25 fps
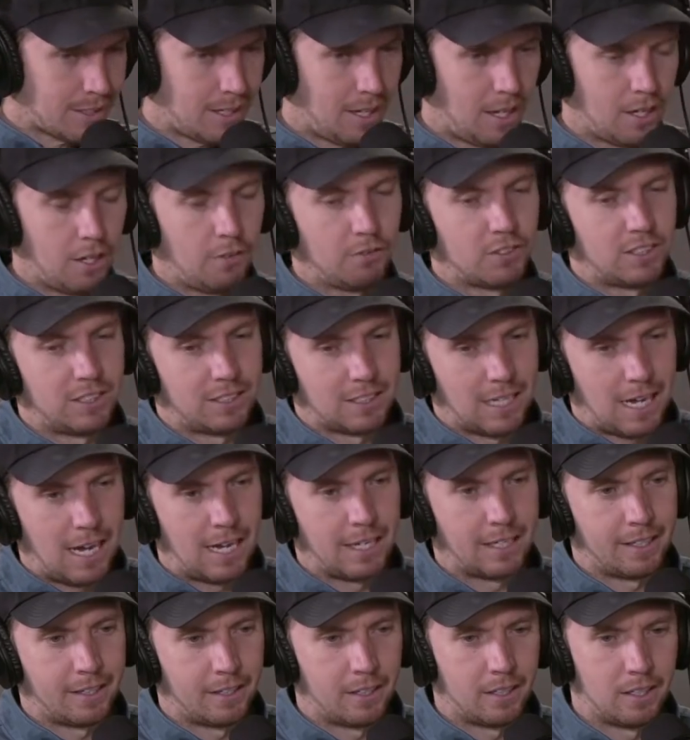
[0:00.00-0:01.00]
and obviously
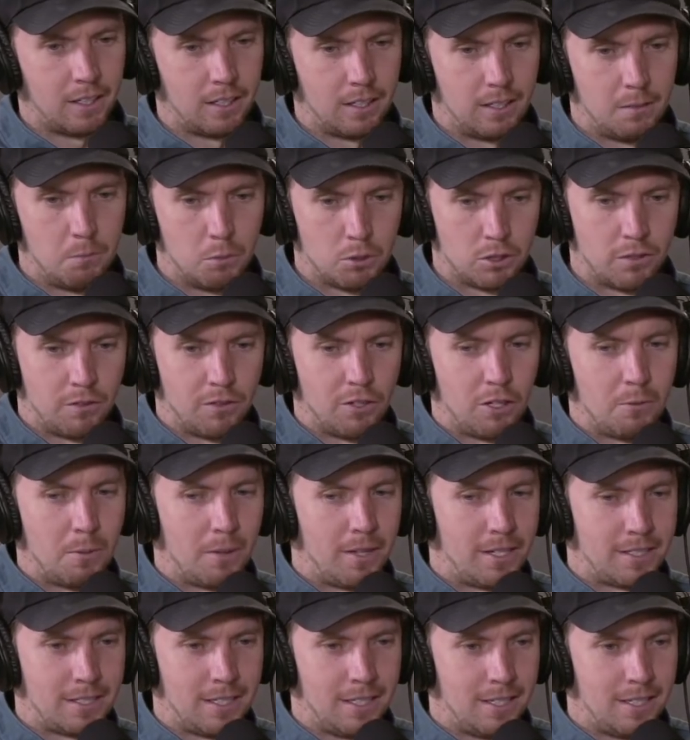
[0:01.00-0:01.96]
Tiger must have thought about this